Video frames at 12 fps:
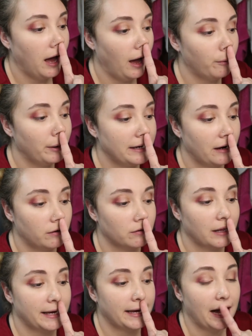I went
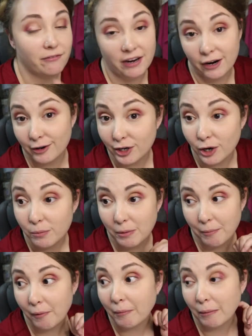down like half an hour ago,
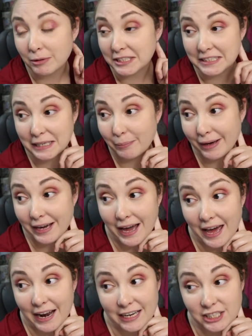but my mom was sleeping,
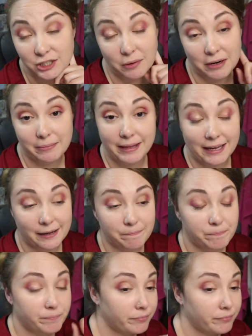and I just want to be like,